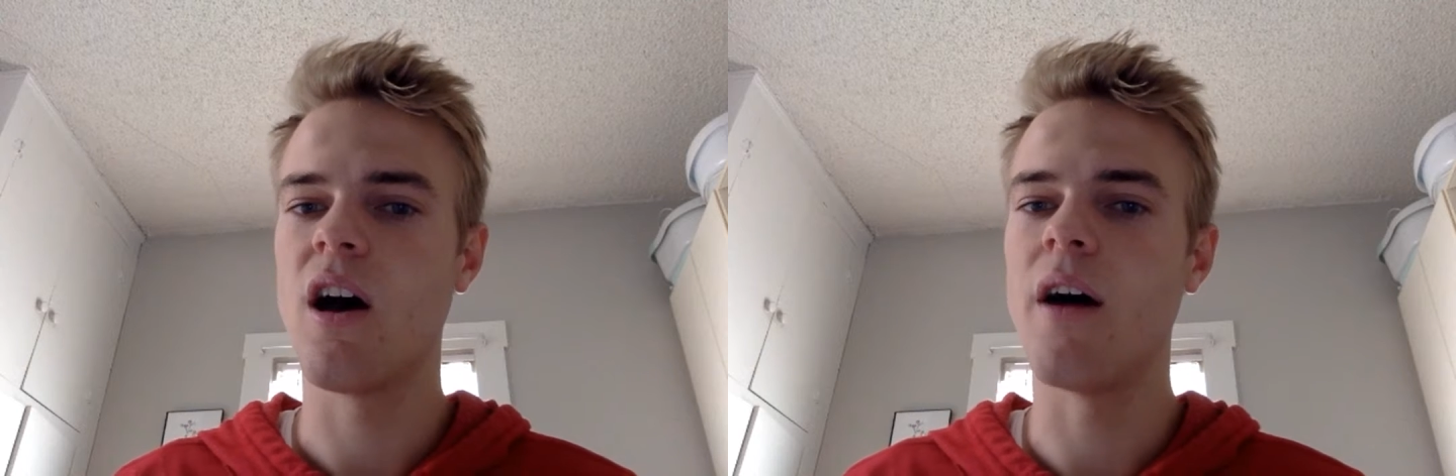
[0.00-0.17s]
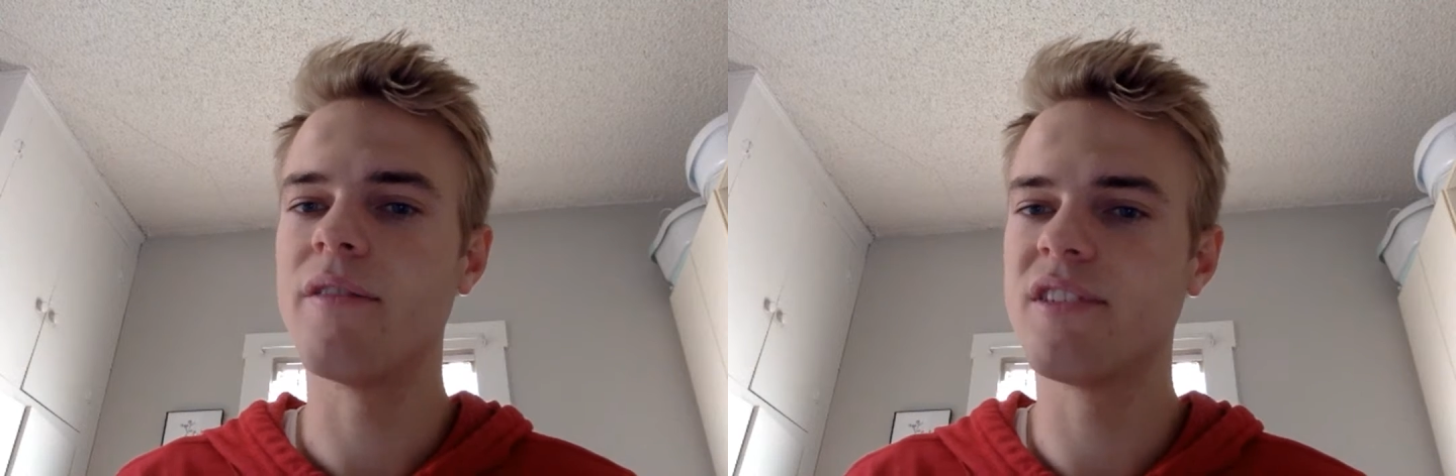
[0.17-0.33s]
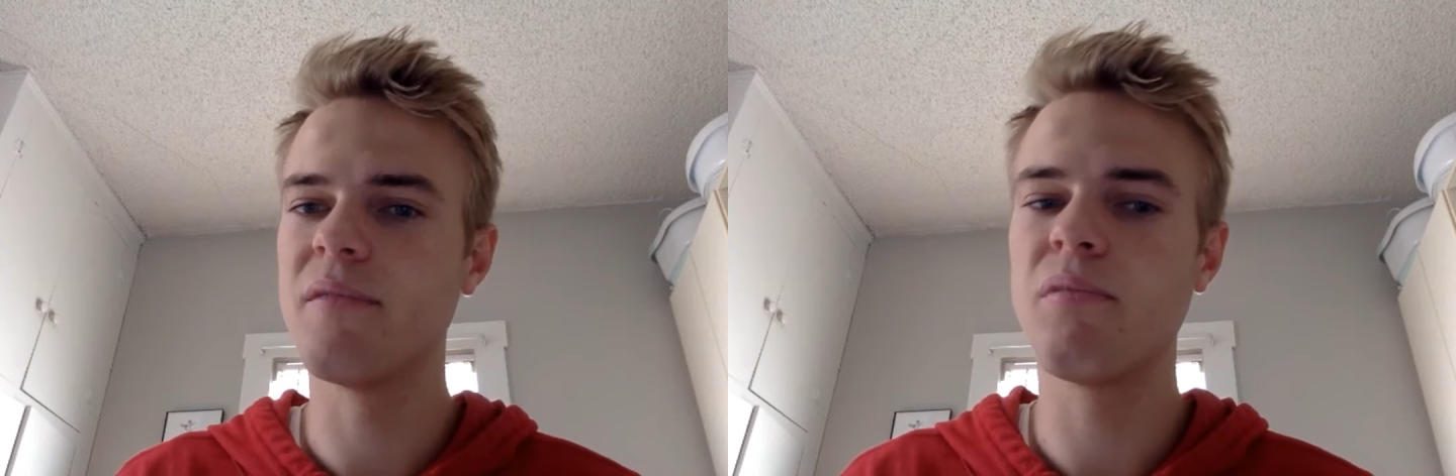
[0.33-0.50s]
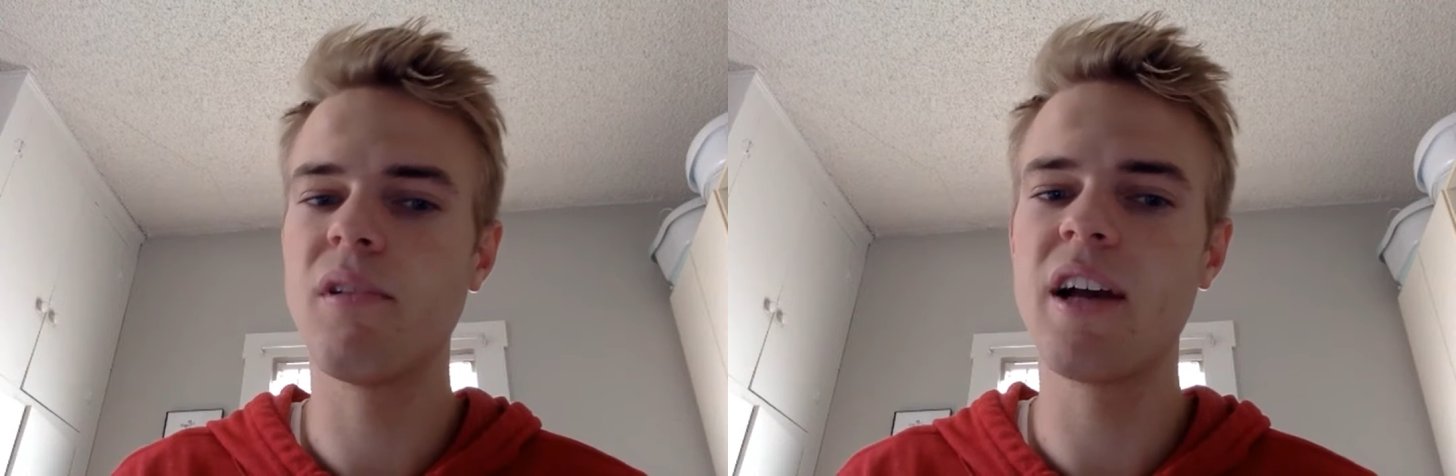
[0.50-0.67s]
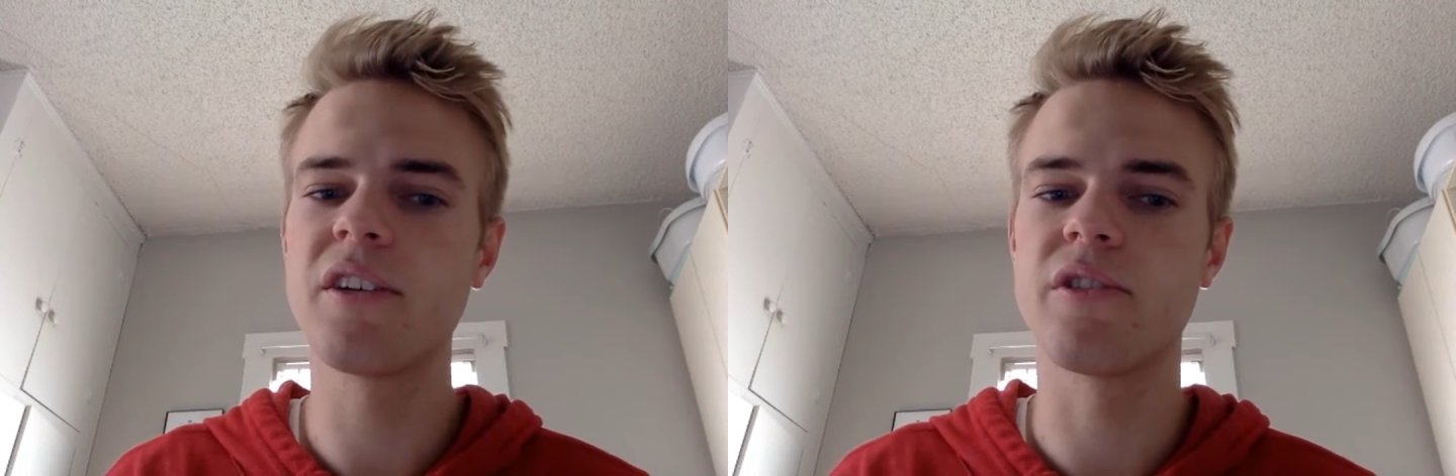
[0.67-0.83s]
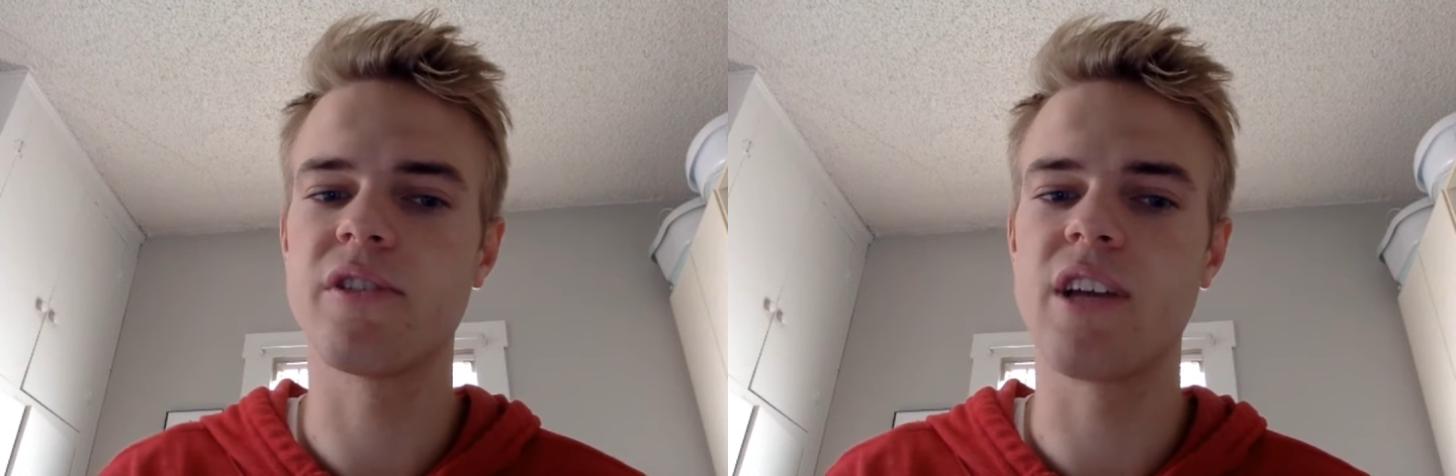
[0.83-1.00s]
of simple
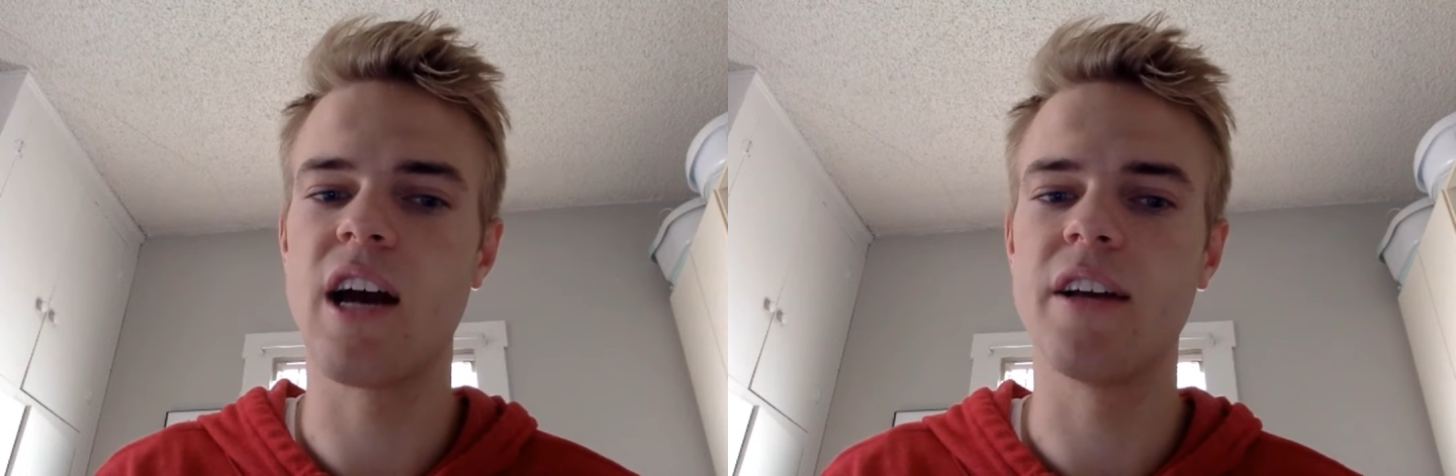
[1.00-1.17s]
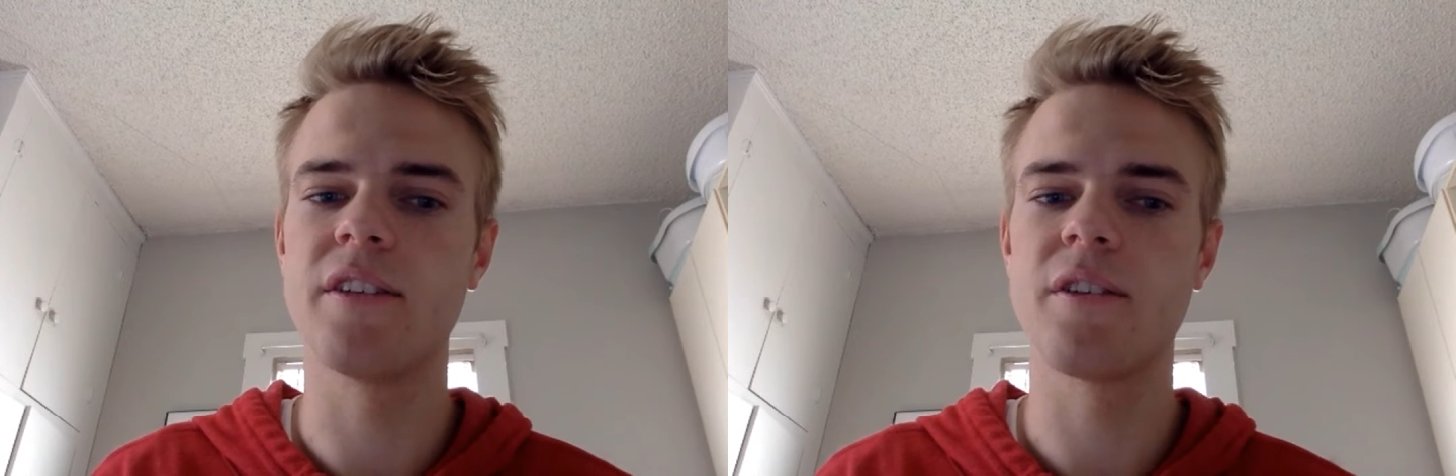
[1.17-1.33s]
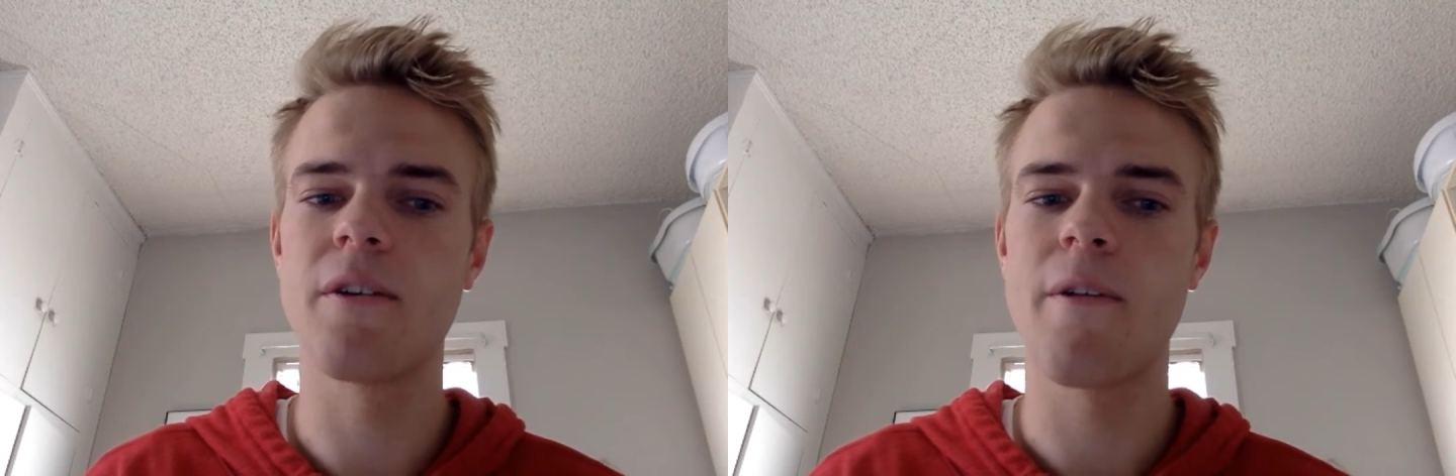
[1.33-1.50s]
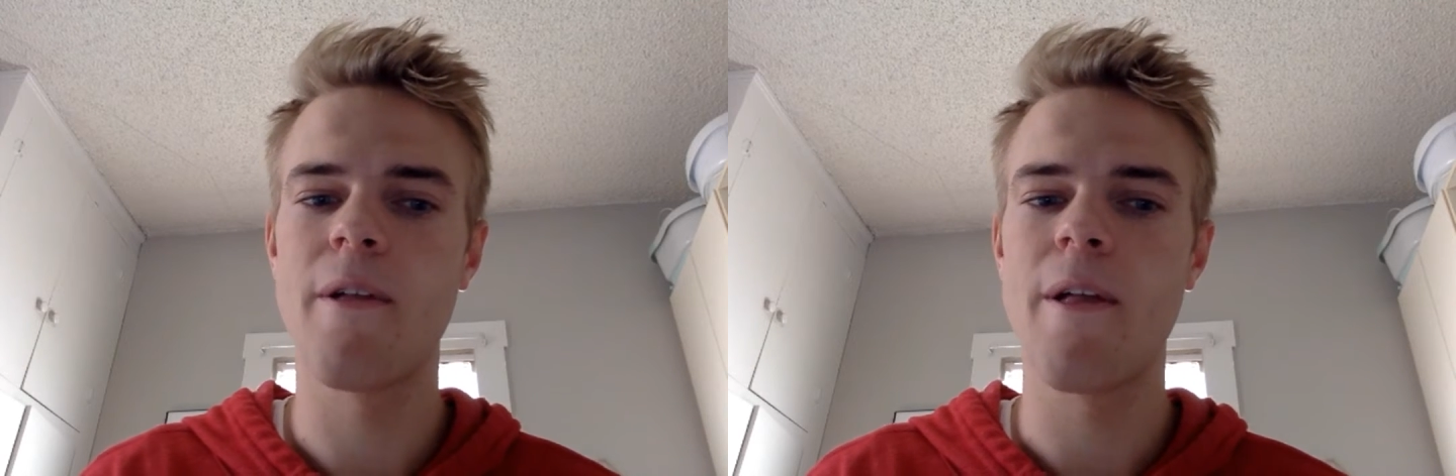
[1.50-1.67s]
exercise,